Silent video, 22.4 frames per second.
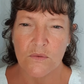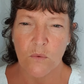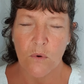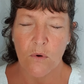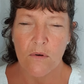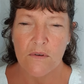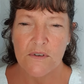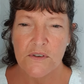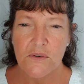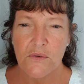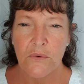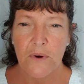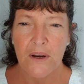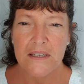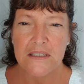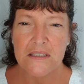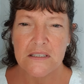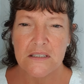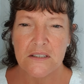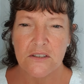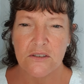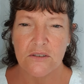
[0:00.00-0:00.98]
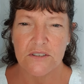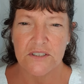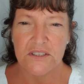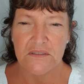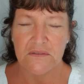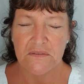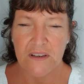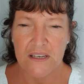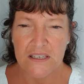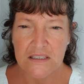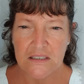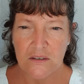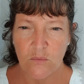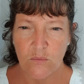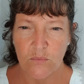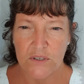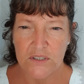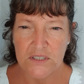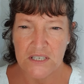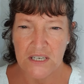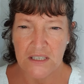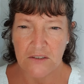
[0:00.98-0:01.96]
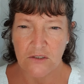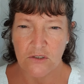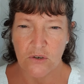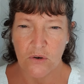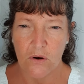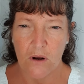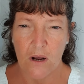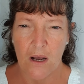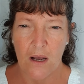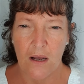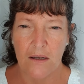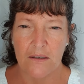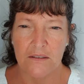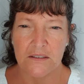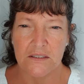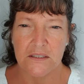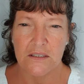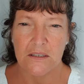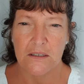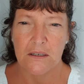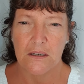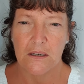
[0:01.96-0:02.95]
walls erected to defend and protect your heart